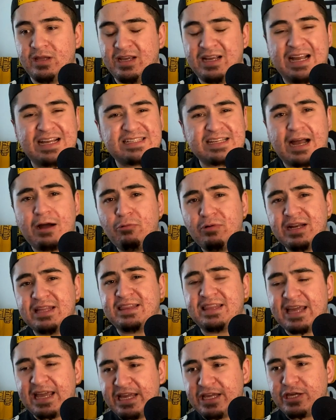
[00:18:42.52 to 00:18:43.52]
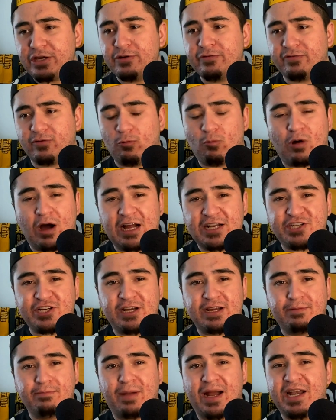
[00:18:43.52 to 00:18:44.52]
You guys, I want to thank you for
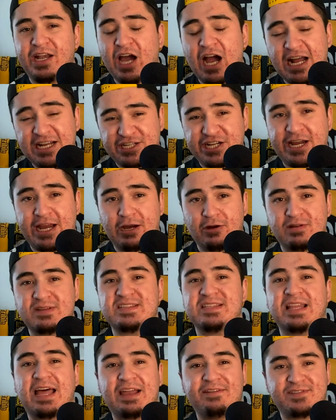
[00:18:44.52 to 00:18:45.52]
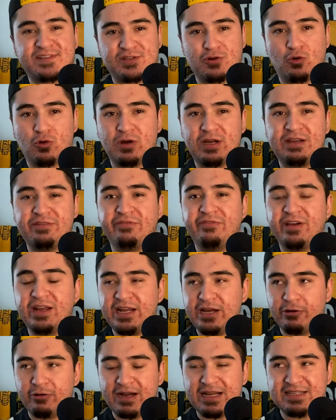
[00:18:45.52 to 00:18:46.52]
watching my Najee Harris life story
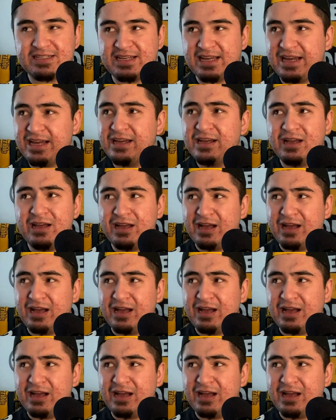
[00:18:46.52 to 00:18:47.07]
video essay.